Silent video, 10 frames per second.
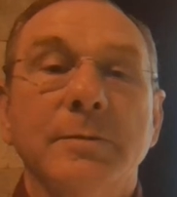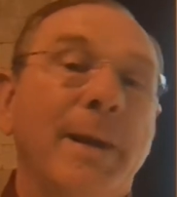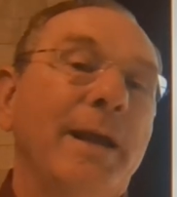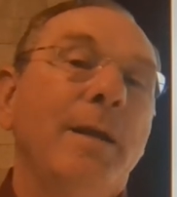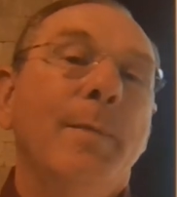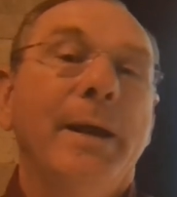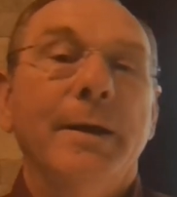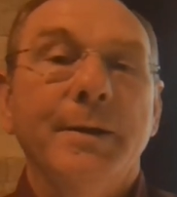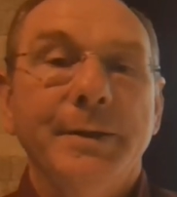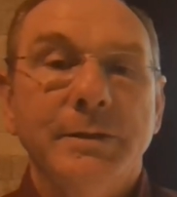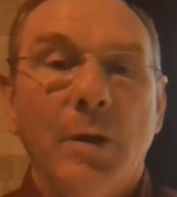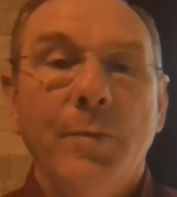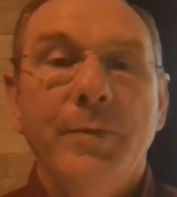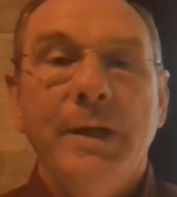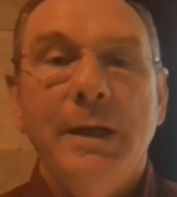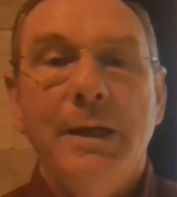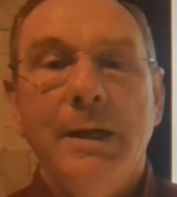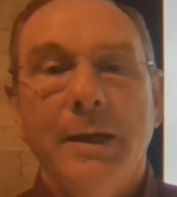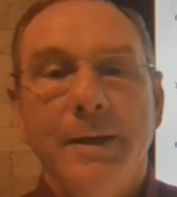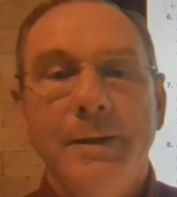my email is on
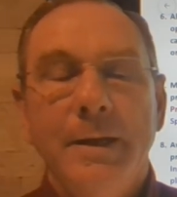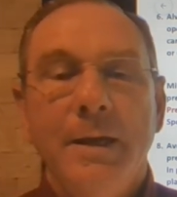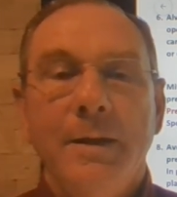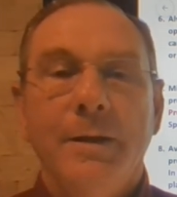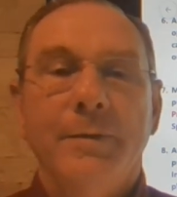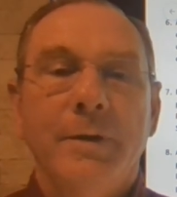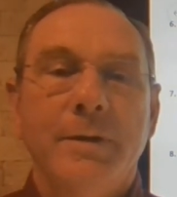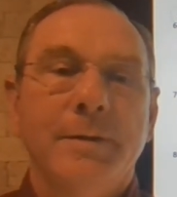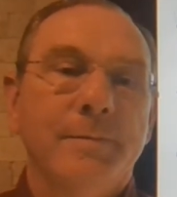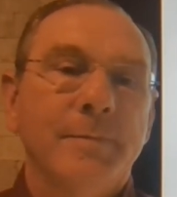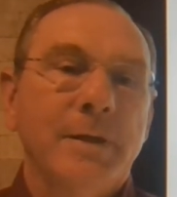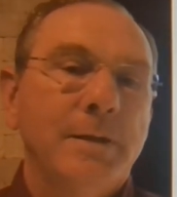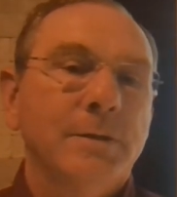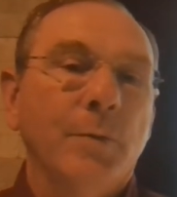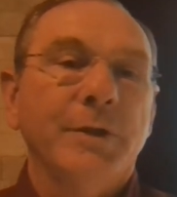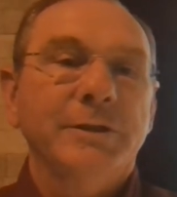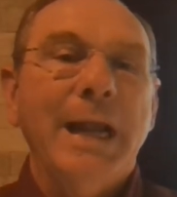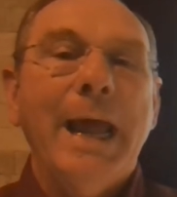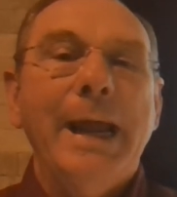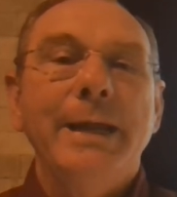the
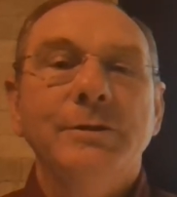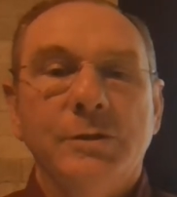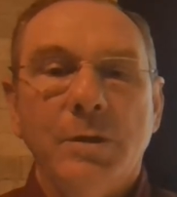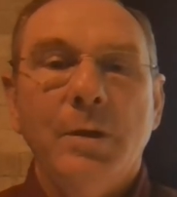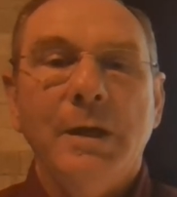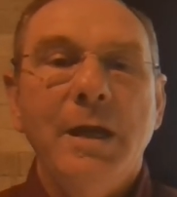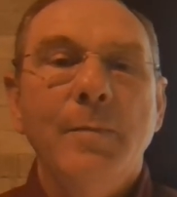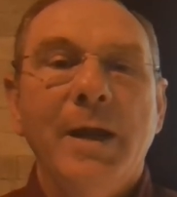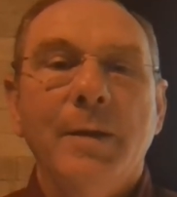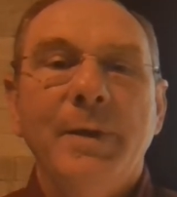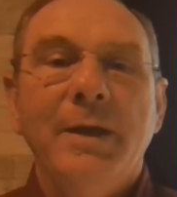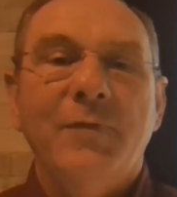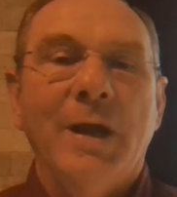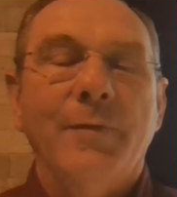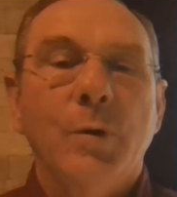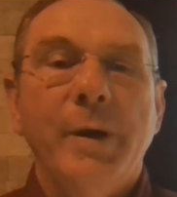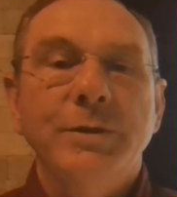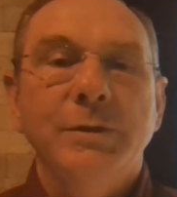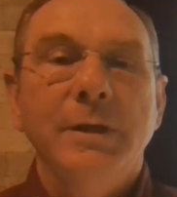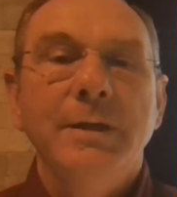slides, so you can email me if you have a
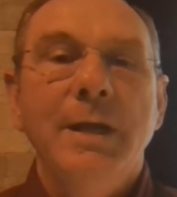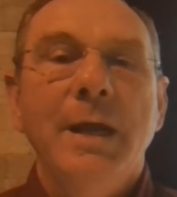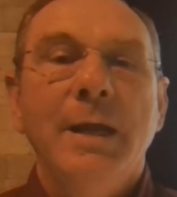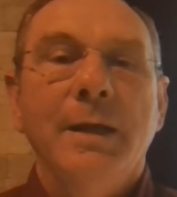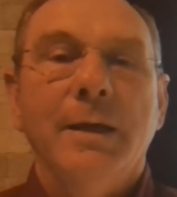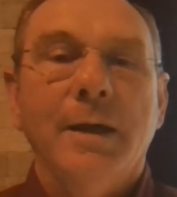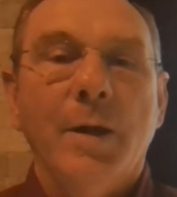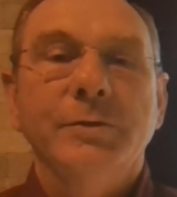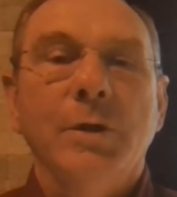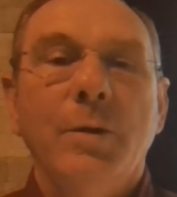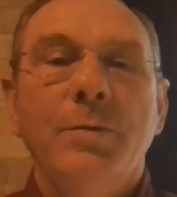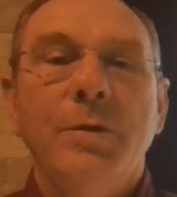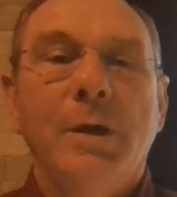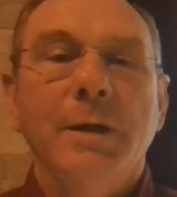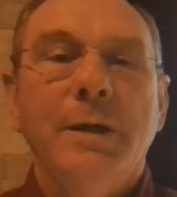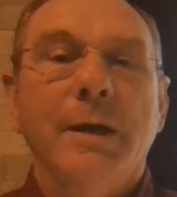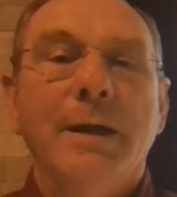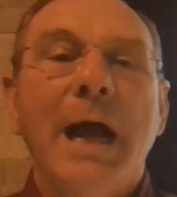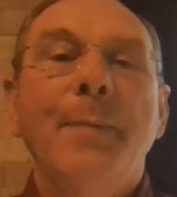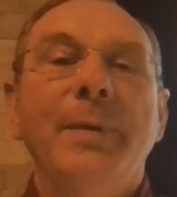question. Also, you can get a
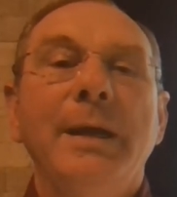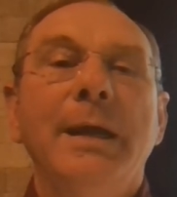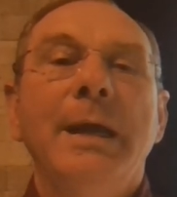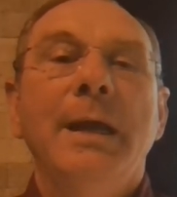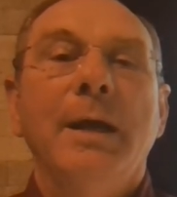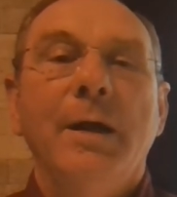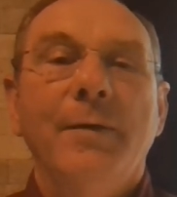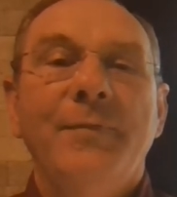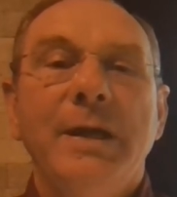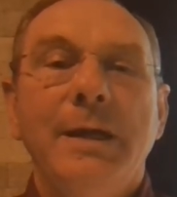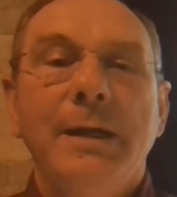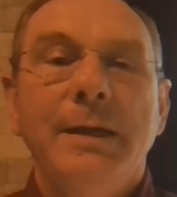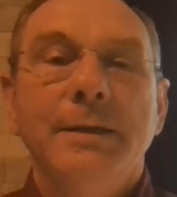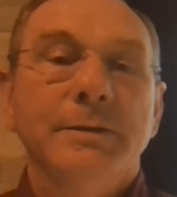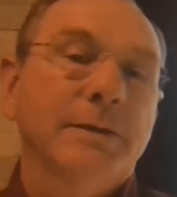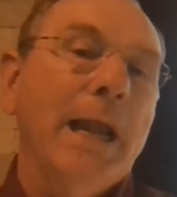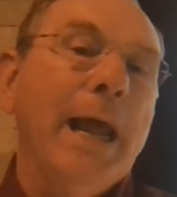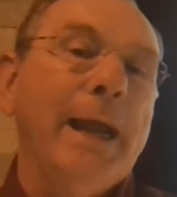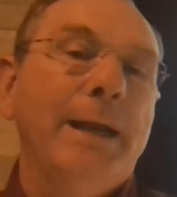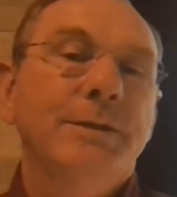copy of the
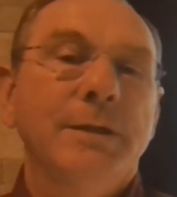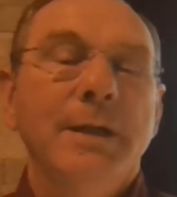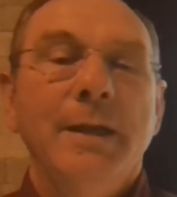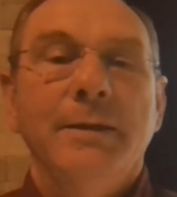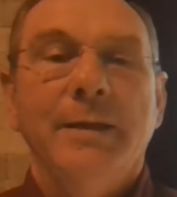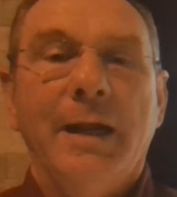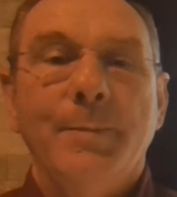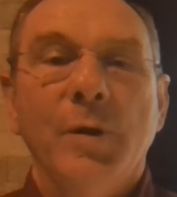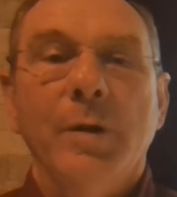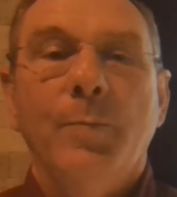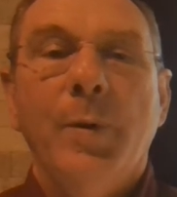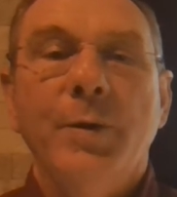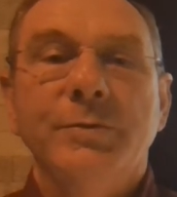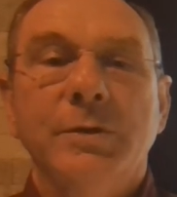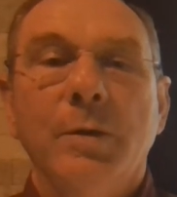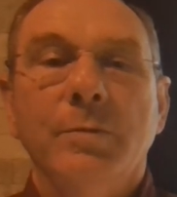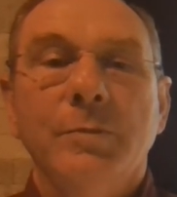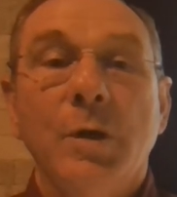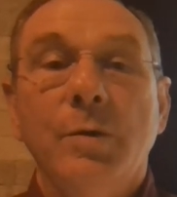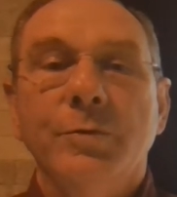slides that I'm going to post on
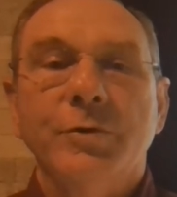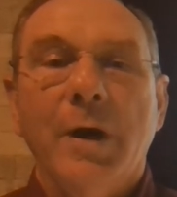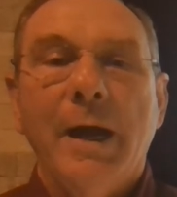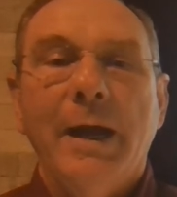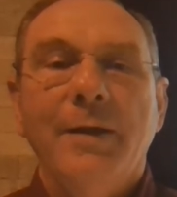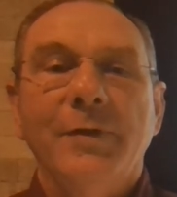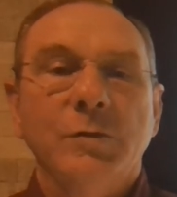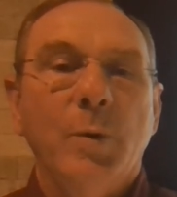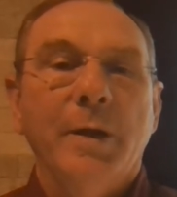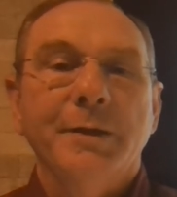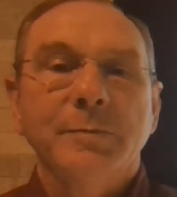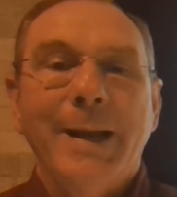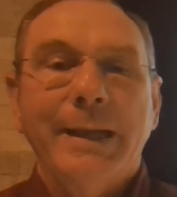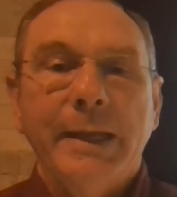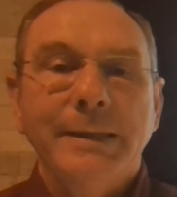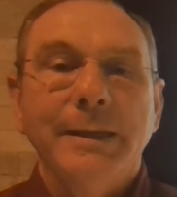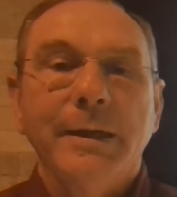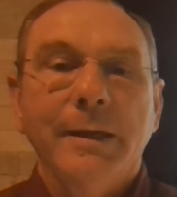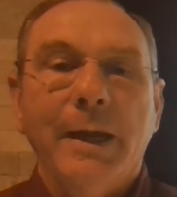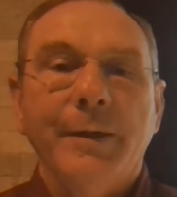Google Drive as well as my LinkedIn
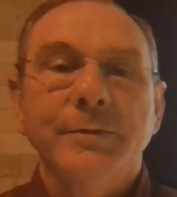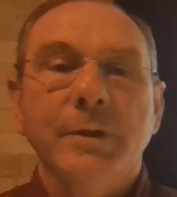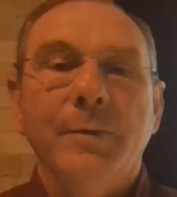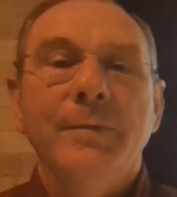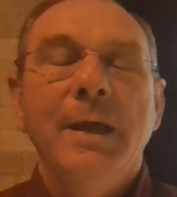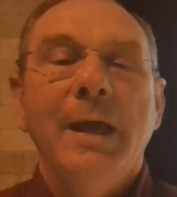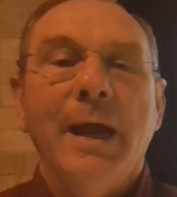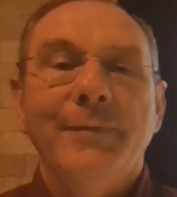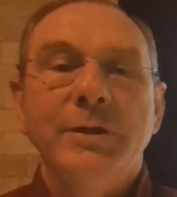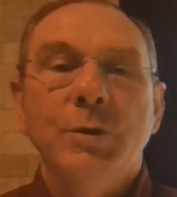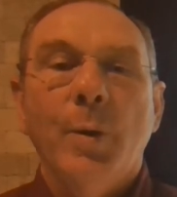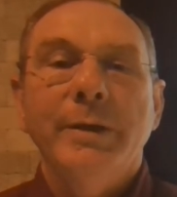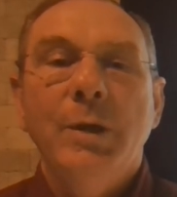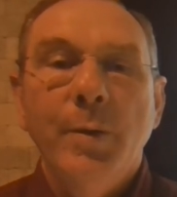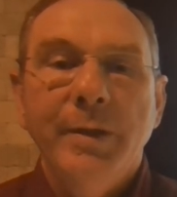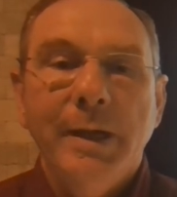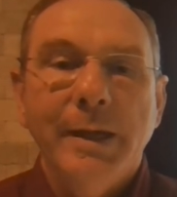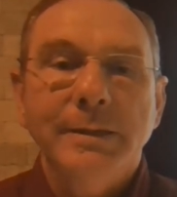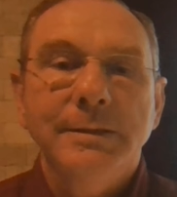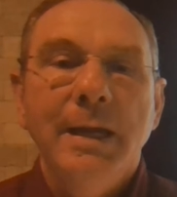account. So I've enjoyed doing
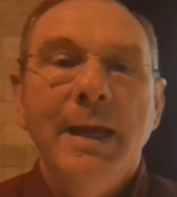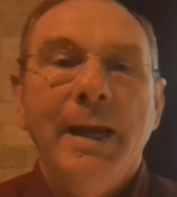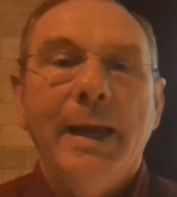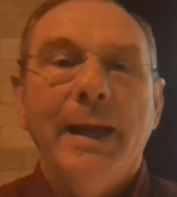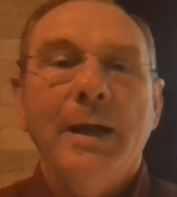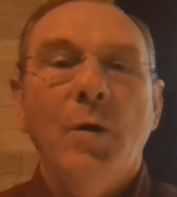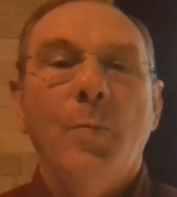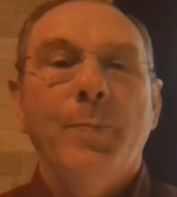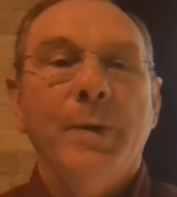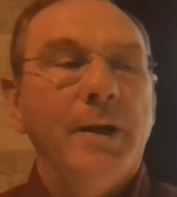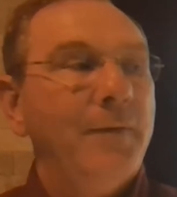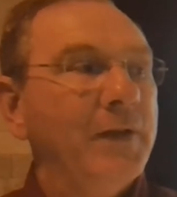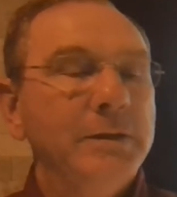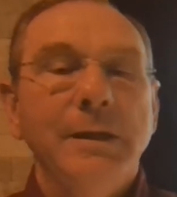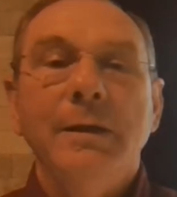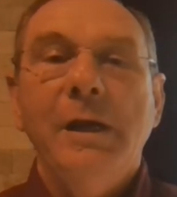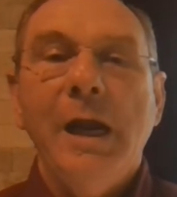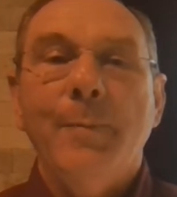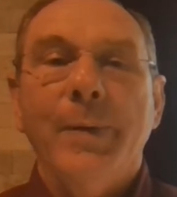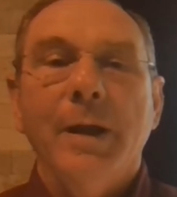this. I hope if this can
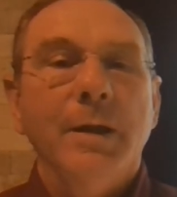keep